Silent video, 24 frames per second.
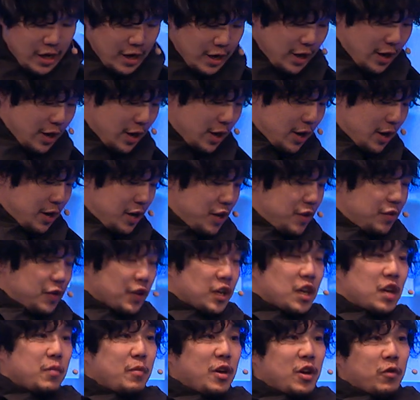in
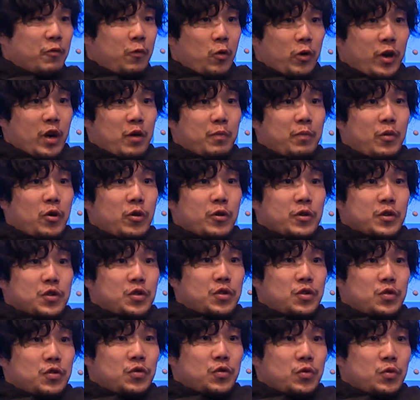the giving focal
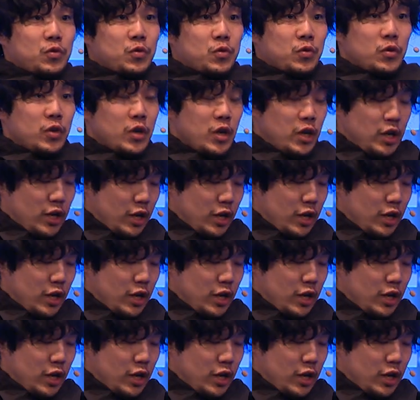points to